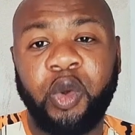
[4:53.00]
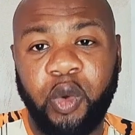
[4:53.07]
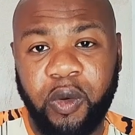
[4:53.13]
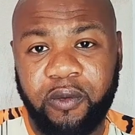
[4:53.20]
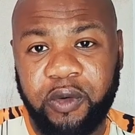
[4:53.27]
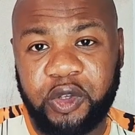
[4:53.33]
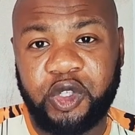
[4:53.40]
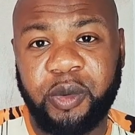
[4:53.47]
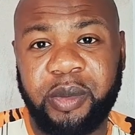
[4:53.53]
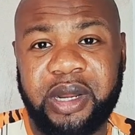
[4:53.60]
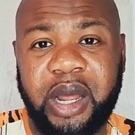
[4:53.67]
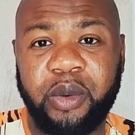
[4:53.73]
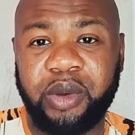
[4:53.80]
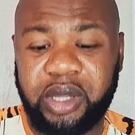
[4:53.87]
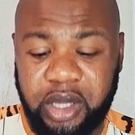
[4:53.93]
look for
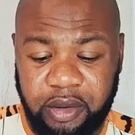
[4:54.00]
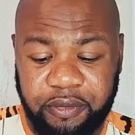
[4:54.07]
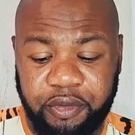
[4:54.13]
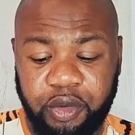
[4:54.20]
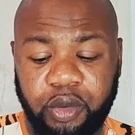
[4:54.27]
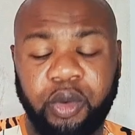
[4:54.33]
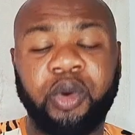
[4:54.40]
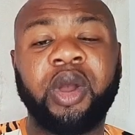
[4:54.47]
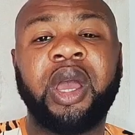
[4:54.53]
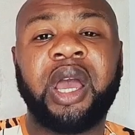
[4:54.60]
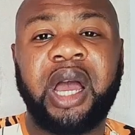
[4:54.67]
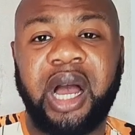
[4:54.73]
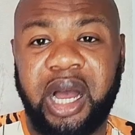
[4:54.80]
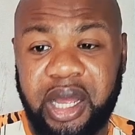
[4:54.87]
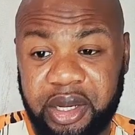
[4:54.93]
somebody that will give you
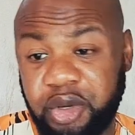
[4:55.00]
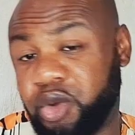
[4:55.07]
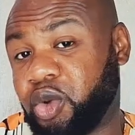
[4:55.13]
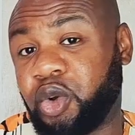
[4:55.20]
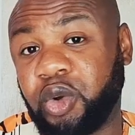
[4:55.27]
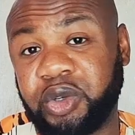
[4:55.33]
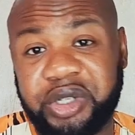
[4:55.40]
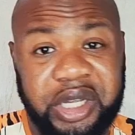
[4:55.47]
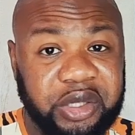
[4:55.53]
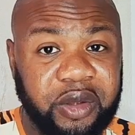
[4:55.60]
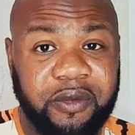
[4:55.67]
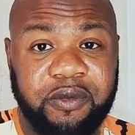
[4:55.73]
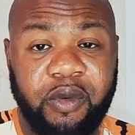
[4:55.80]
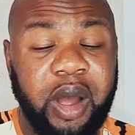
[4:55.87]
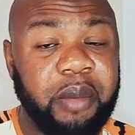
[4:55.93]
a new contract
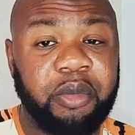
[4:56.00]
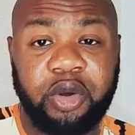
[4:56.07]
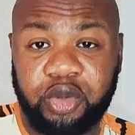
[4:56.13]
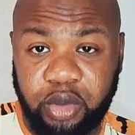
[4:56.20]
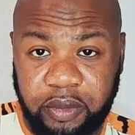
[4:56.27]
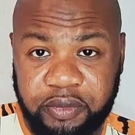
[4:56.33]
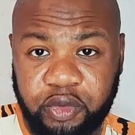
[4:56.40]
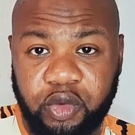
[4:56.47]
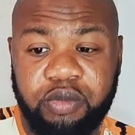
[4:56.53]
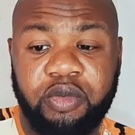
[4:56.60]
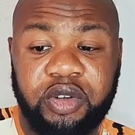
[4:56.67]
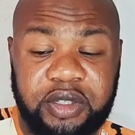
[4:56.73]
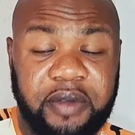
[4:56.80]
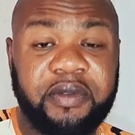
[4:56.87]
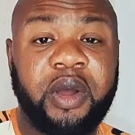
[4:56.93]
of 1 month, of 2
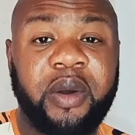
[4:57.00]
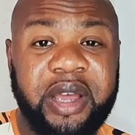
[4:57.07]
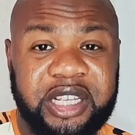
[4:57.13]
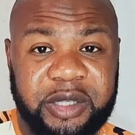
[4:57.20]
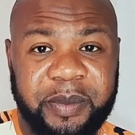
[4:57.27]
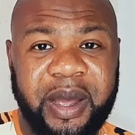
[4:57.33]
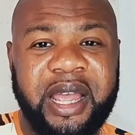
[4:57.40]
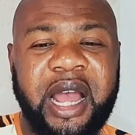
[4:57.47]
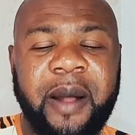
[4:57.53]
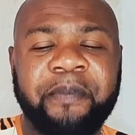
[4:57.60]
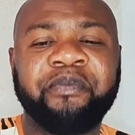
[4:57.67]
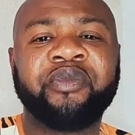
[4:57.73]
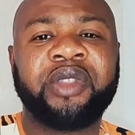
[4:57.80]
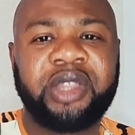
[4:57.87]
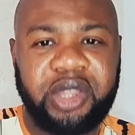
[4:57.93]
months. If that one expire,
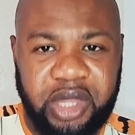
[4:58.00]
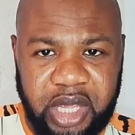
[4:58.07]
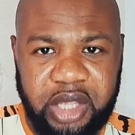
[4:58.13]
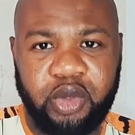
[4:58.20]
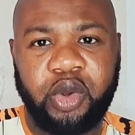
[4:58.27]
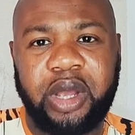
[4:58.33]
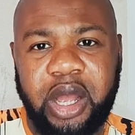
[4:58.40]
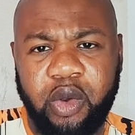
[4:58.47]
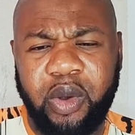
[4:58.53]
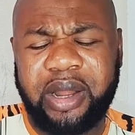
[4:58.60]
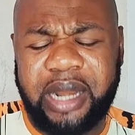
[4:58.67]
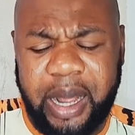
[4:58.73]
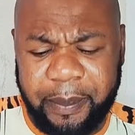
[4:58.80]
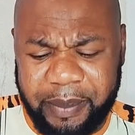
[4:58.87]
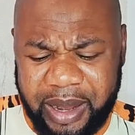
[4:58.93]
then you can go
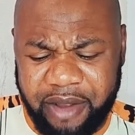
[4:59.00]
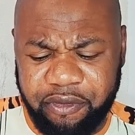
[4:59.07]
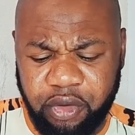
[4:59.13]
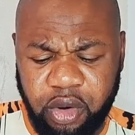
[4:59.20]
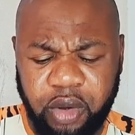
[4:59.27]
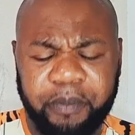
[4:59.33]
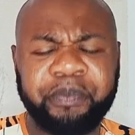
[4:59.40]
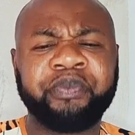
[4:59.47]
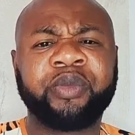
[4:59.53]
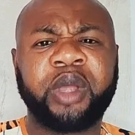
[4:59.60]
and apply for